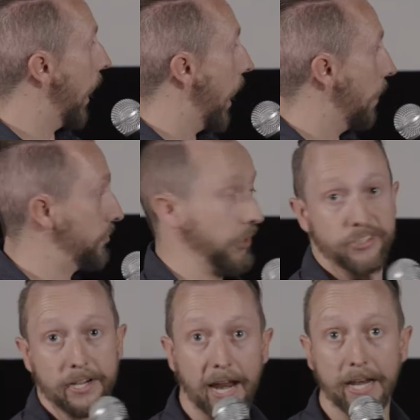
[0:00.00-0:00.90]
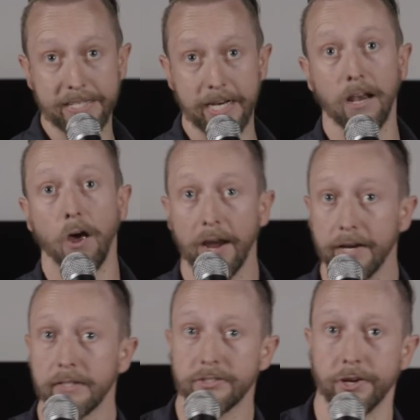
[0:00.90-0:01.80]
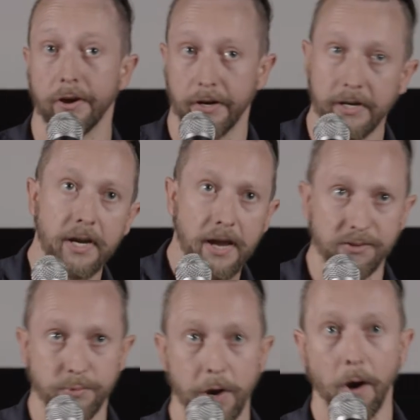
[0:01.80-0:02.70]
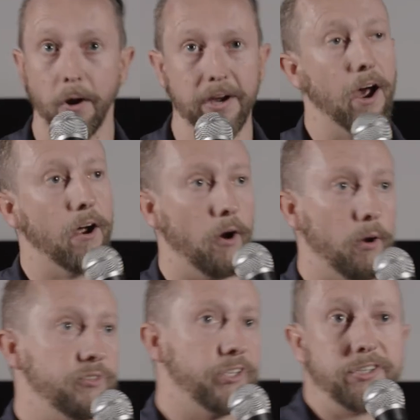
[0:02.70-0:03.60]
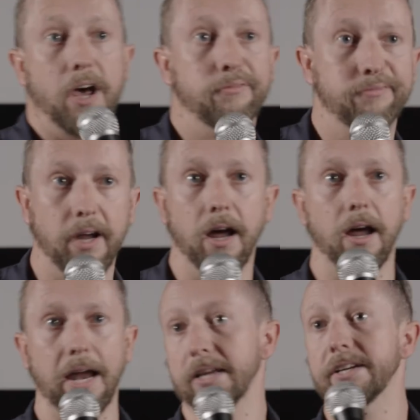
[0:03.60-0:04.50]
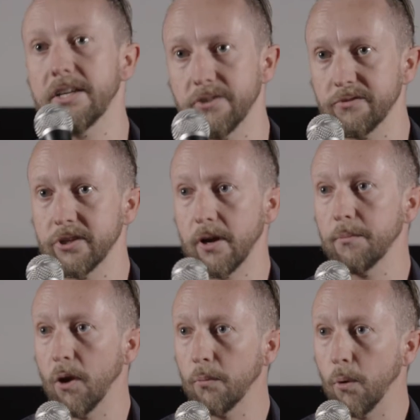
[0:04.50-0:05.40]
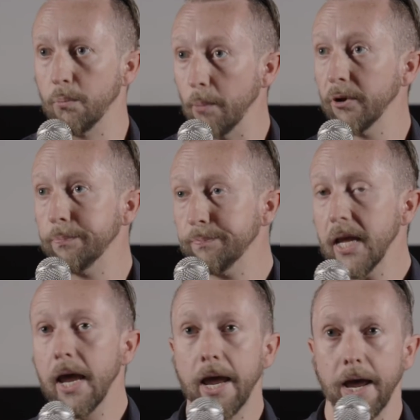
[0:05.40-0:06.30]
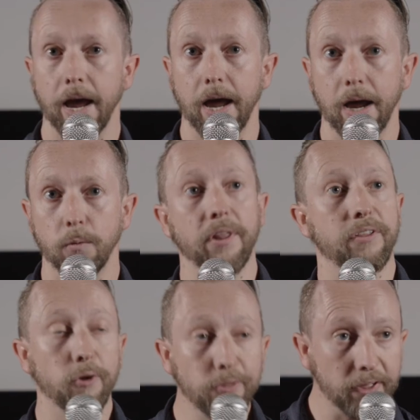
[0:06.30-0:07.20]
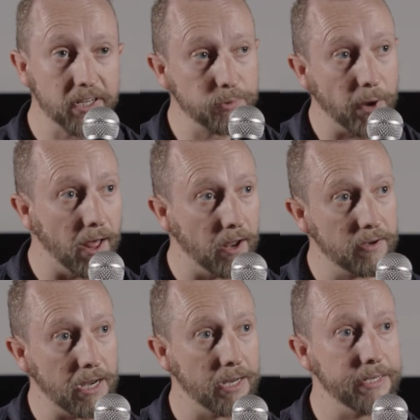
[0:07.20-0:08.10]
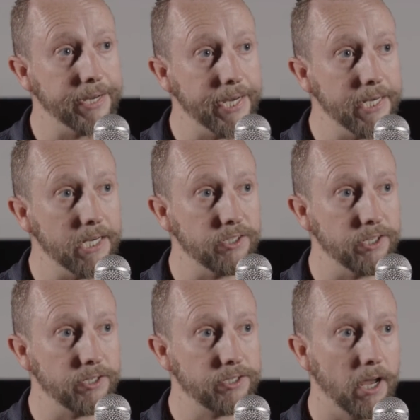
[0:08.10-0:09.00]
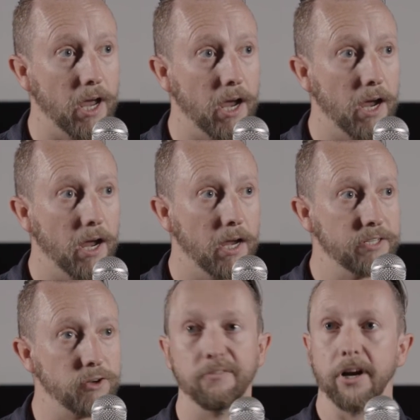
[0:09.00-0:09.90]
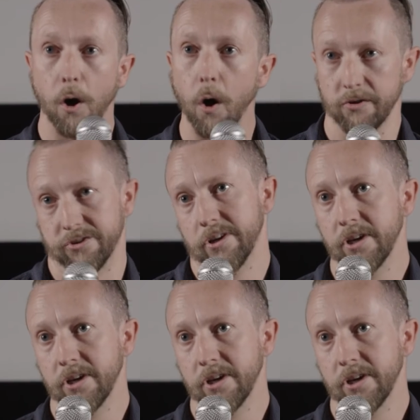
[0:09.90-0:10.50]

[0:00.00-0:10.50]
So it's an LED lighting. So as we know in our homes and stuff, LEDs obviously come a lot more prominent. One of the good things about LED is it's not very hot.